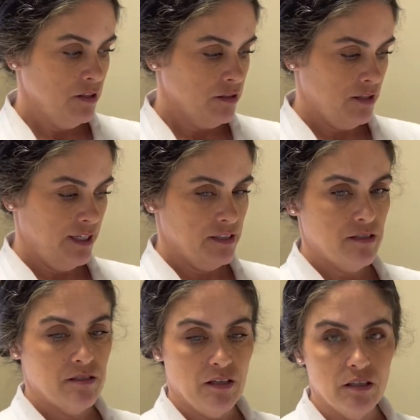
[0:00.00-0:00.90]
connect to
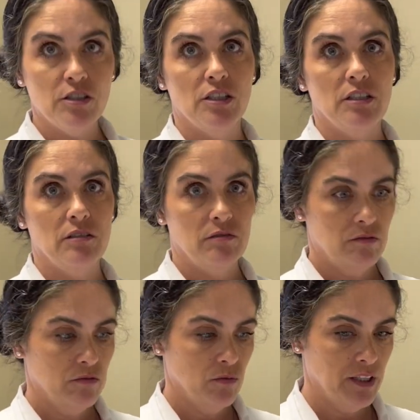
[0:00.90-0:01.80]
suction,
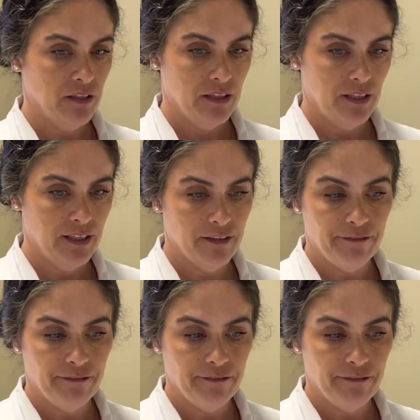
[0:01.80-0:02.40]
we can connect to